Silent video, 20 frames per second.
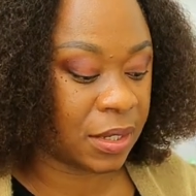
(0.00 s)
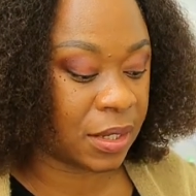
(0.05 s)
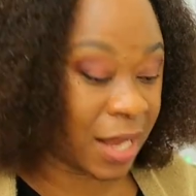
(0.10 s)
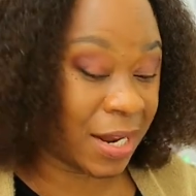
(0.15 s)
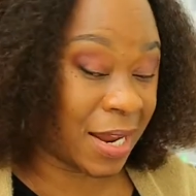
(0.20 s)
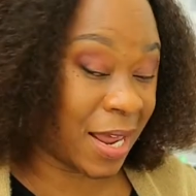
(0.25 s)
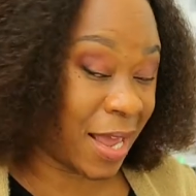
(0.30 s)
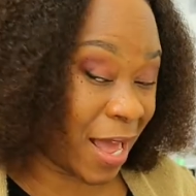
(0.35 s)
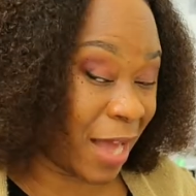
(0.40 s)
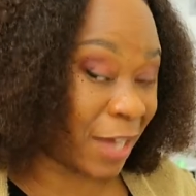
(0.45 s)

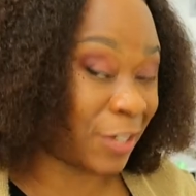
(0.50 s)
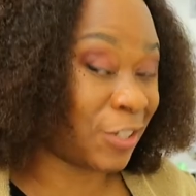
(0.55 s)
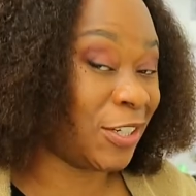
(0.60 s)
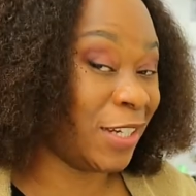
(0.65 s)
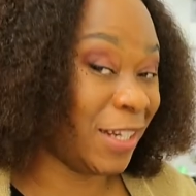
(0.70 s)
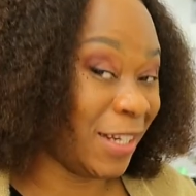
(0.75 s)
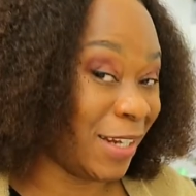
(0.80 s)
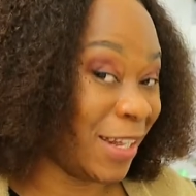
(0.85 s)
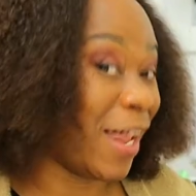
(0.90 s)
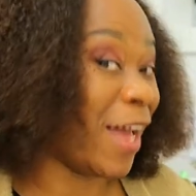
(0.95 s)
and I
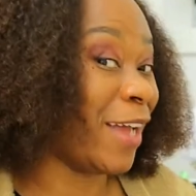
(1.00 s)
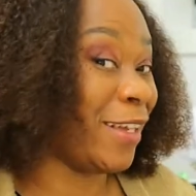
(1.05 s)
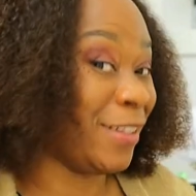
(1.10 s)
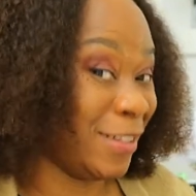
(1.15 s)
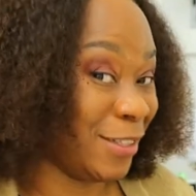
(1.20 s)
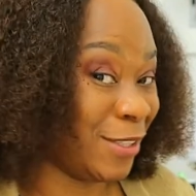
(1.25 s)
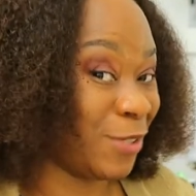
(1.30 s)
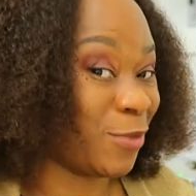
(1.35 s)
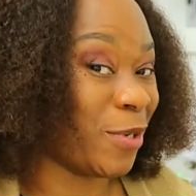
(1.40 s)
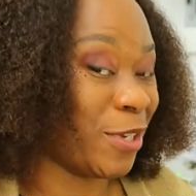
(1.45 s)
actually like
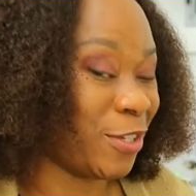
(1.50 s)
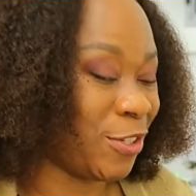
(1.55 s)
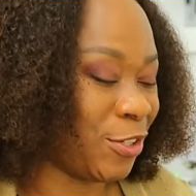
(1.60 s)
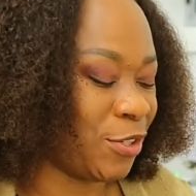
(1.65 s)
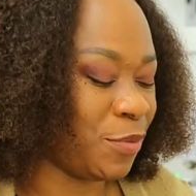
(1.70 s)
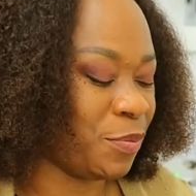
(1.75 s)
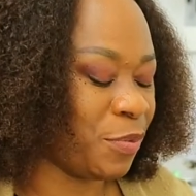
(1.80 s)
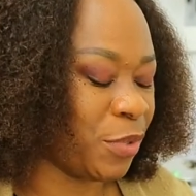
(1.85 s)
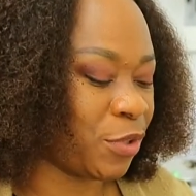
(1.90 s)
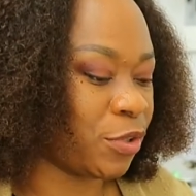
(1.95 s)
this
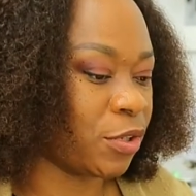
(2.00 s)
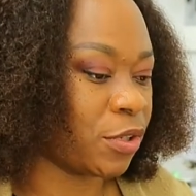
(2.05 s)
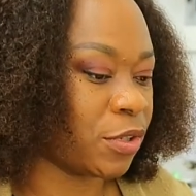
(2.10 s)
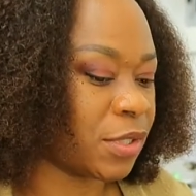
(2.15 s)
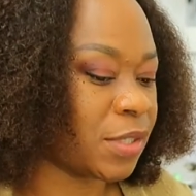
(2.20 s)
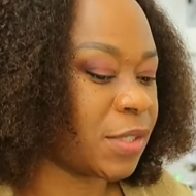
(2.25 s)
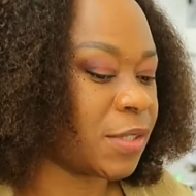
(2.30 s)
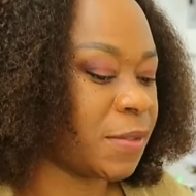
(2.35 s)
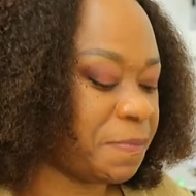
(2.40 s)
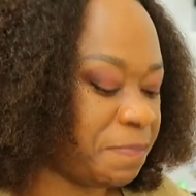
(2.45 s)
question
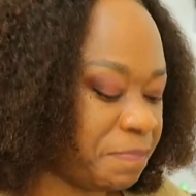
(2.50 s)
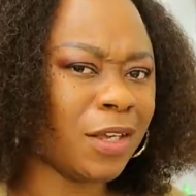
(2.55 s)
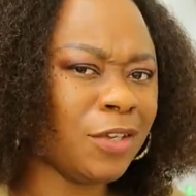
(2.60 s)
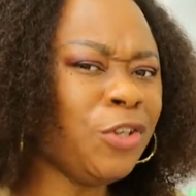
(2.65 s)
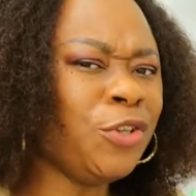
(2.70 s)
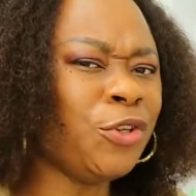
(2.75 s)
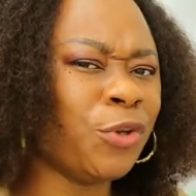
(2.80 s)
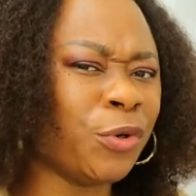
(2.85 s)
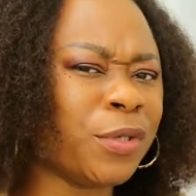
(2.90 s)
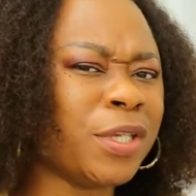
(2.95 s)
because
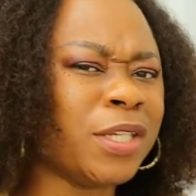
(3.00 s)
you know,